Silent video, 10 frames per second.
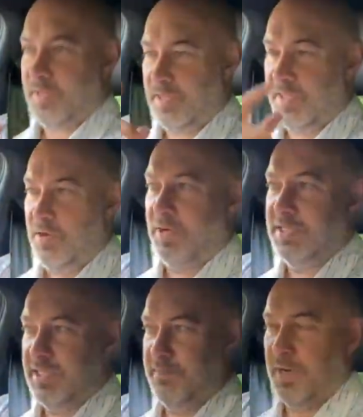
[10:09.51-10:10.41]
The
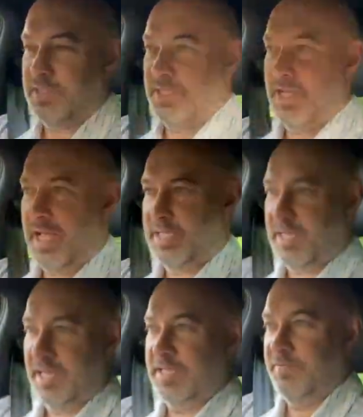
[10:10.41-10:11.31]
ID Buzz I
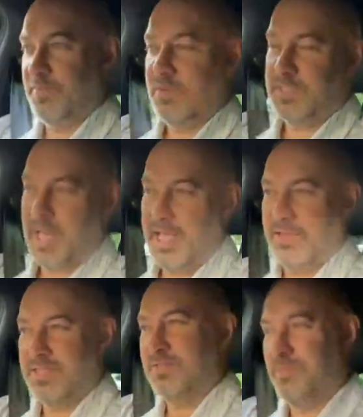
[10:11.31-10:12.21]
had it for a day. I
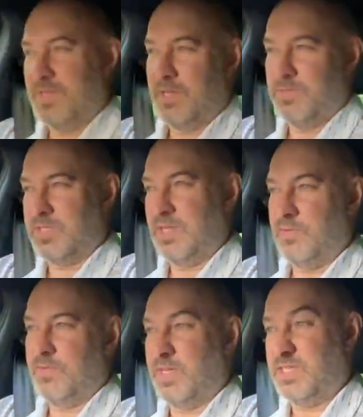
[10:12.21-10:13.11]
didn't think it was
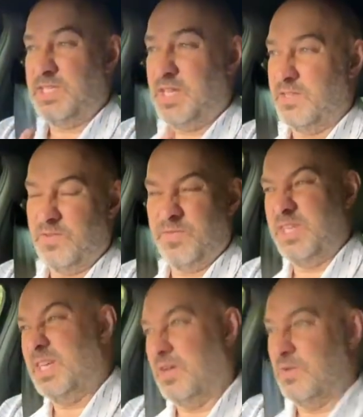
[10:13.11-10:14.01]
enough. I've actually done the
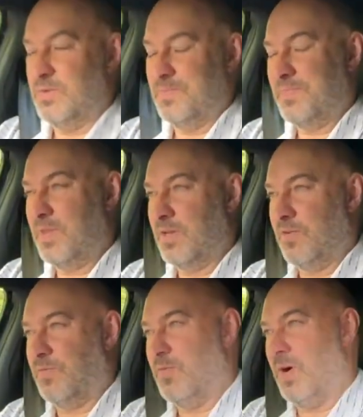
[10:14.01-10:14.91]
video and I
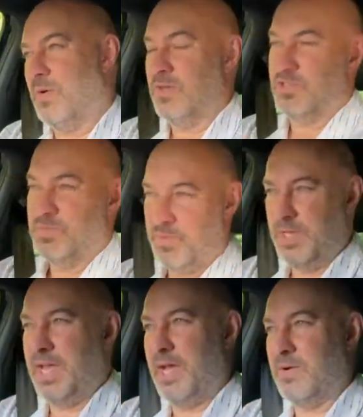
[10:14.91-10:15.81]
thought, oh, I'll just put
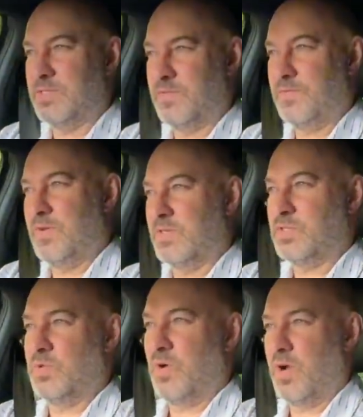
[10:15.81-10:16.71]
it out as a first
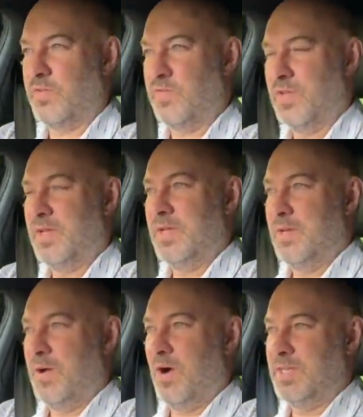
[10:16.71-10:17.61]
drive.
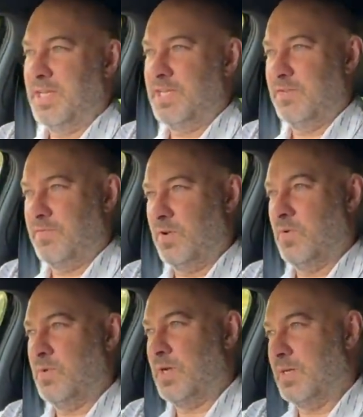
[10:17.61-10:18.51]
I need it for
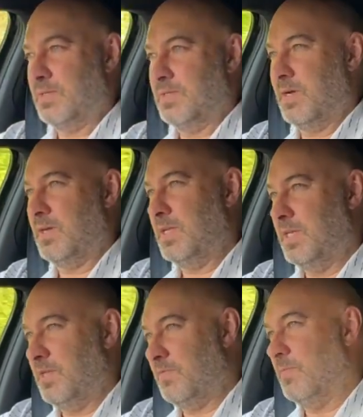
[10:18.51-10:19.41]
longer. I
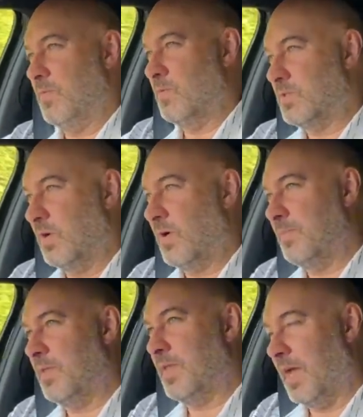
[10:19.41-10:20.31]
need it for more time
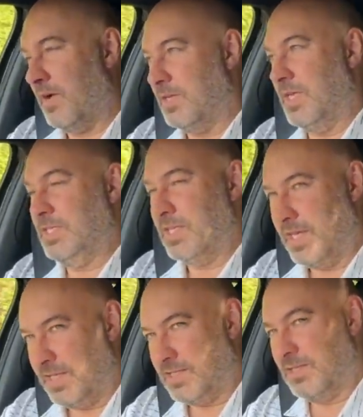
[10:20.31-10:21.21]
than that. I need to
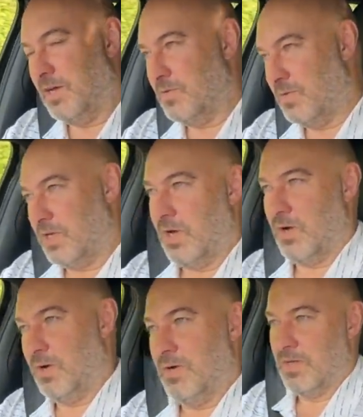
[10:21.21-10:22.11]
get to know the
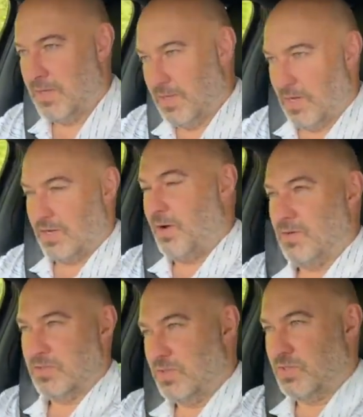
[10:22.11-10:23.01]
car. I
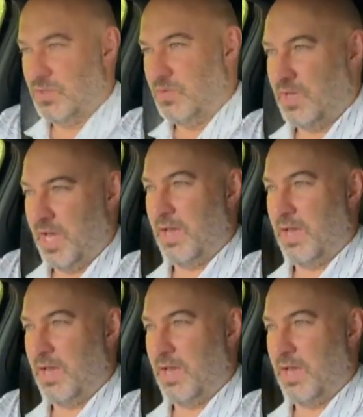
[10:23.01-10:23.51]
can't just do that.